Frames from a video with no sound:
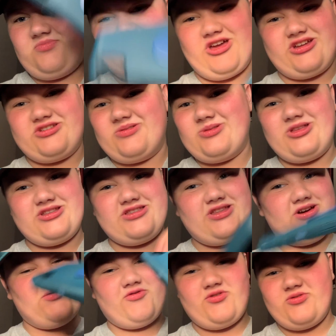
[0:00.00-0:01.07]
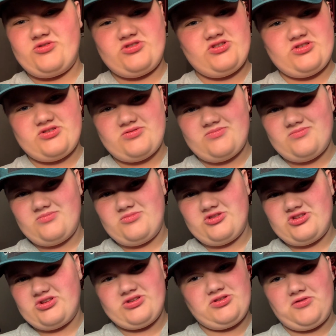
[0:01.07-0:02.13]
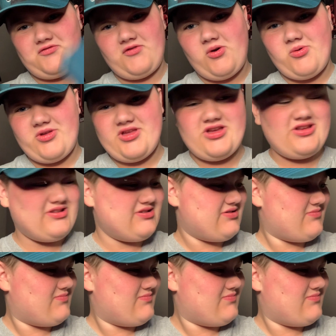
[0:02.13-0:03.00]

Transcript: actually that's not a phone, it's just a phone case.